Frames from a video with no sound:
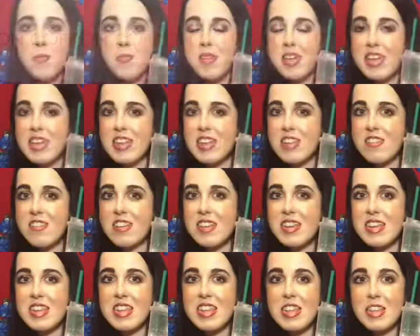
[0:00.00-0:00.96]
pinkity
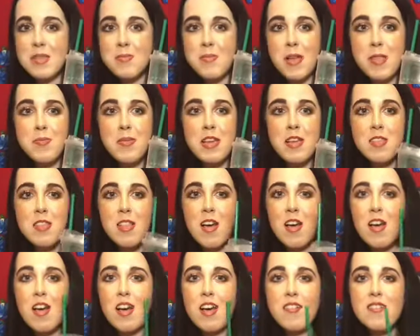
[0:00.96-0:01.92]
drinkity, this is about to be a
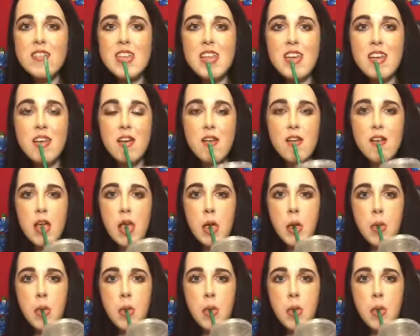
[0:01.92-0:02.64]
long video.